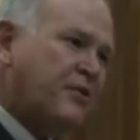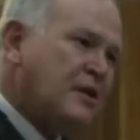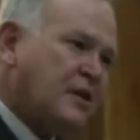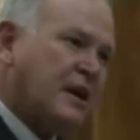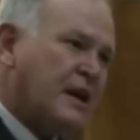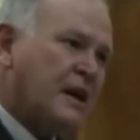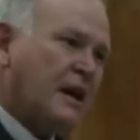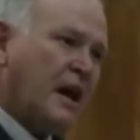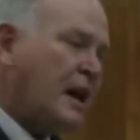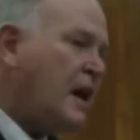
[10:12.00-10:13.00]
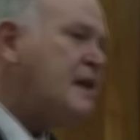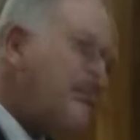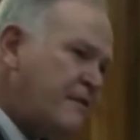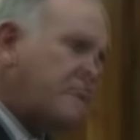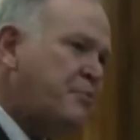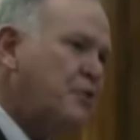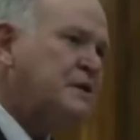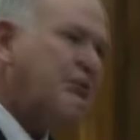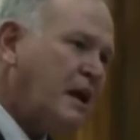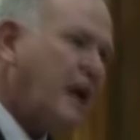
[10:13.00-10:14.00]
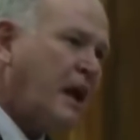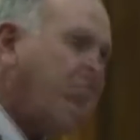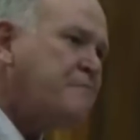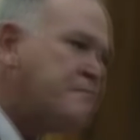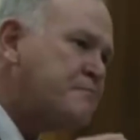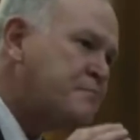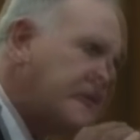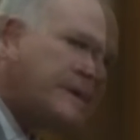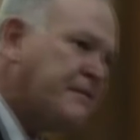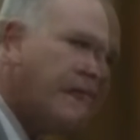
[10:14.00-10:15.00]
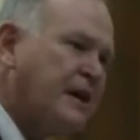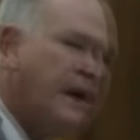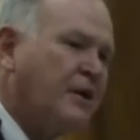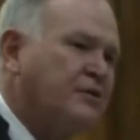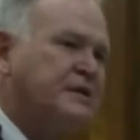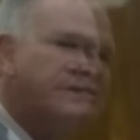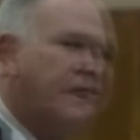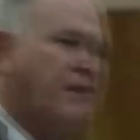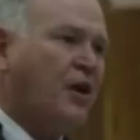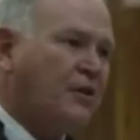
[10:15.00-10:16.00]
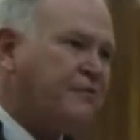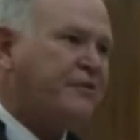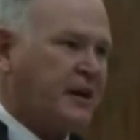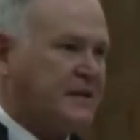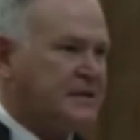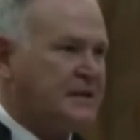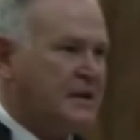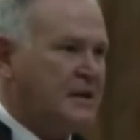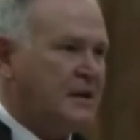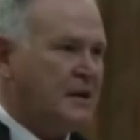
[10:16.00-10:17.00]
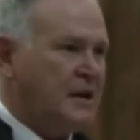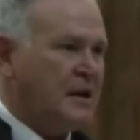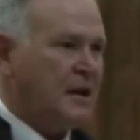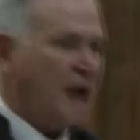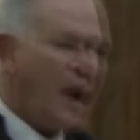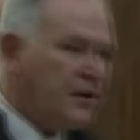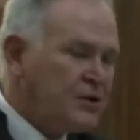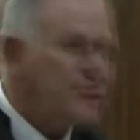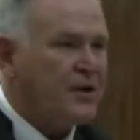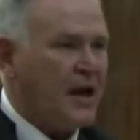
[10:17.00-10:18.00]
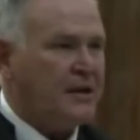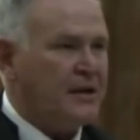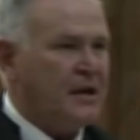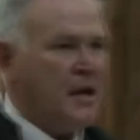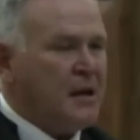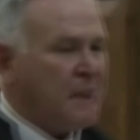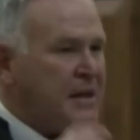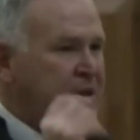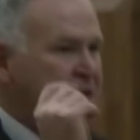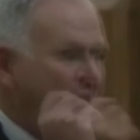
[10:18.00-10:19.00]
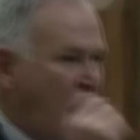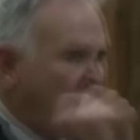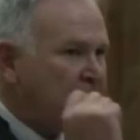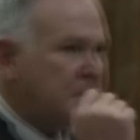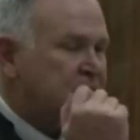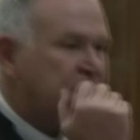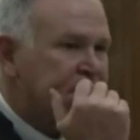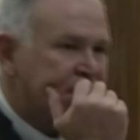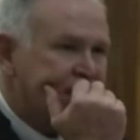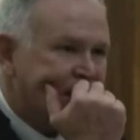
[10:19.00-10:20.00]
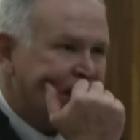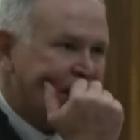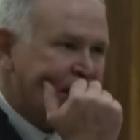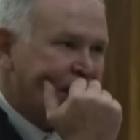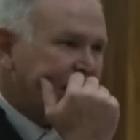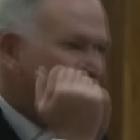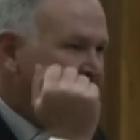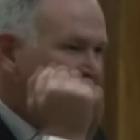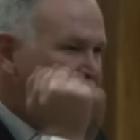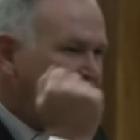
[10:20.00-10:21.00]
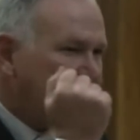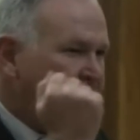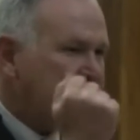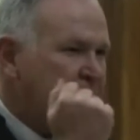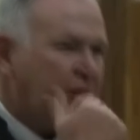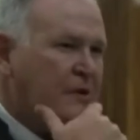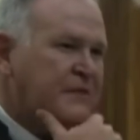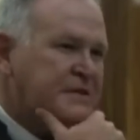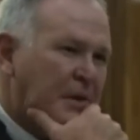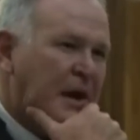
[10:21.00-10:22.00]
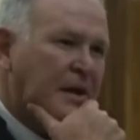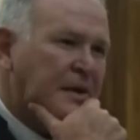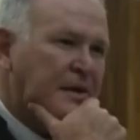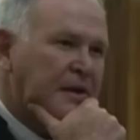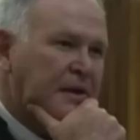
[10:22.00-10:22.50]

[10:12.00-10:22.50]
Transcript: theory, and I give him points, I bring that finding out in his favor on the facts. I do that. But now I must consider, did he not in the back of his mind